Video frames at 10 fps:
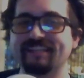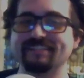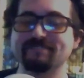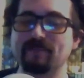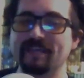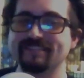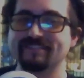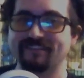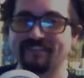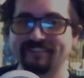It's based
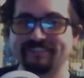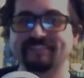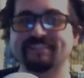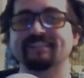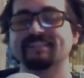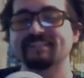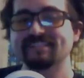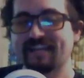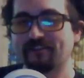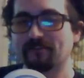on these
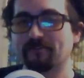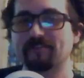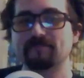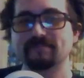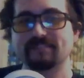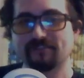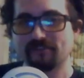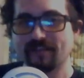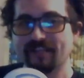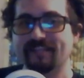algorithms that are
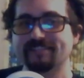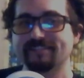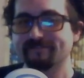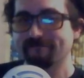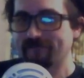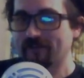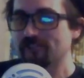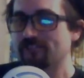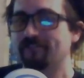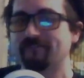trading. It's just
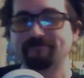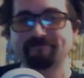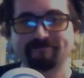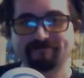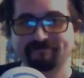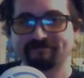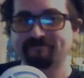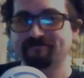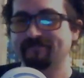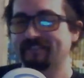functional.
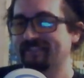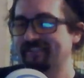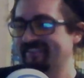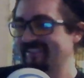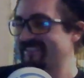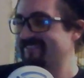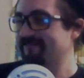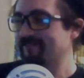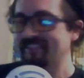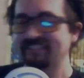Okay? It's
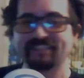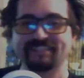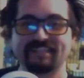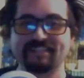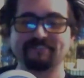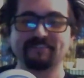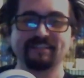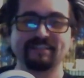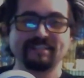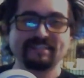really kind of
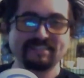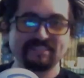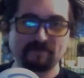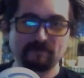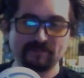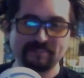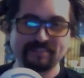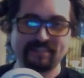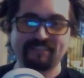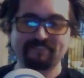simple
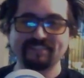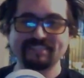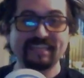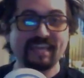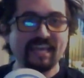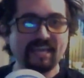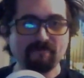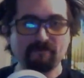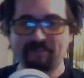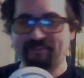stuff. It's a
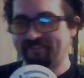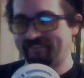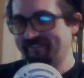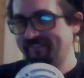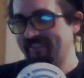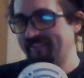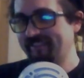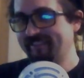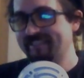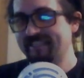game. Okay?
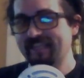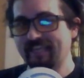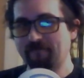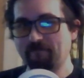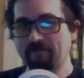It's a game.